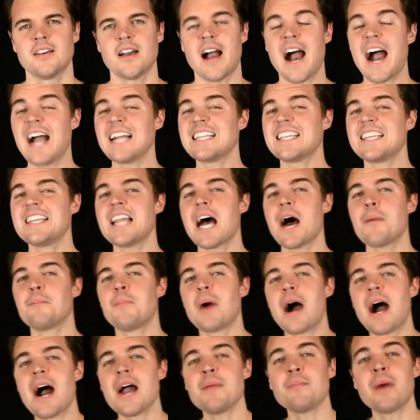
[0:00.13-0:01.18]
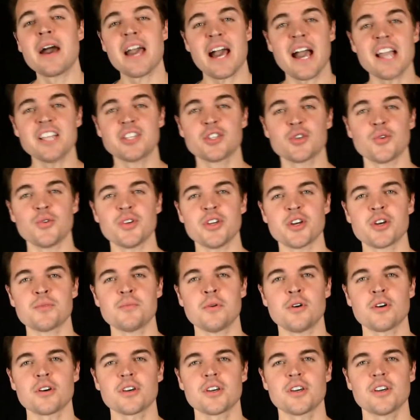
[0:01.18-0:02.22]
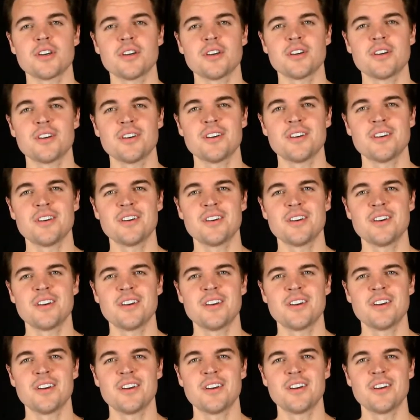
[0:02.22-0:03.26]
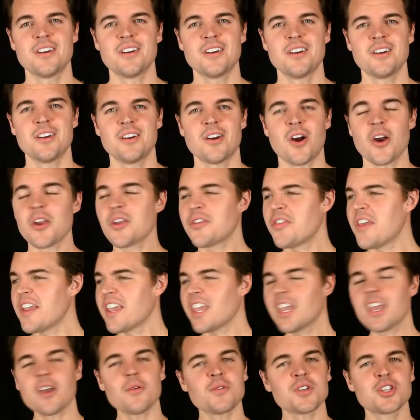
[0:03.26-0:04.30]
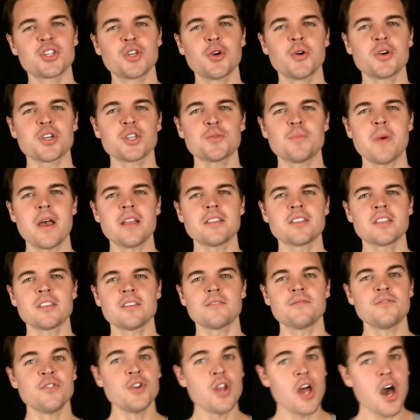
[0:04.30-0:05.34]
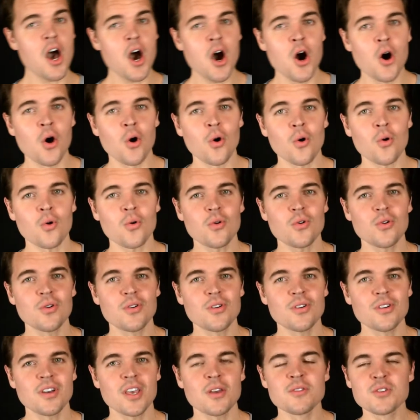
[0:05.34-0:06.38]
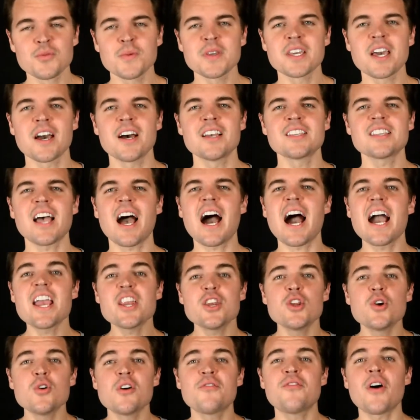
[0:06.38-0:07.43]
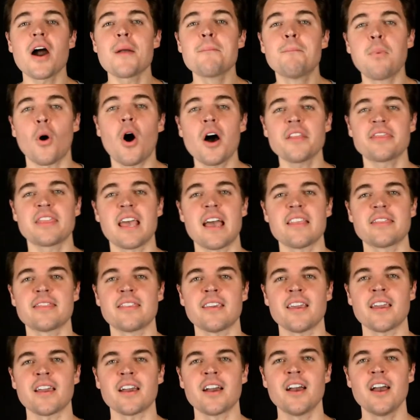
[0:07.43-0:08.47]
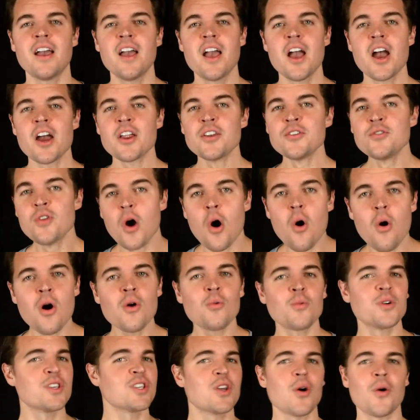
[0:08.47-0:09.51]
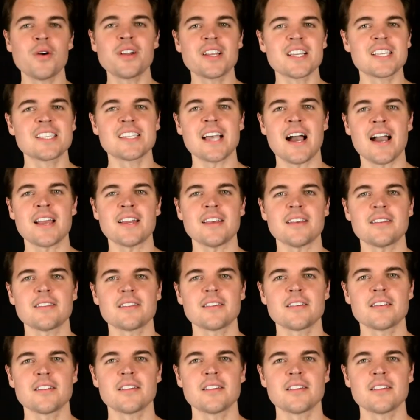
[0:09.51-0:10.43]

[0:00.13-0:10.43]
I did not buy my high school yearbook. Are you thinking it was too expensive? No. It was because I knew if I bought that thing, no one was going to sign it.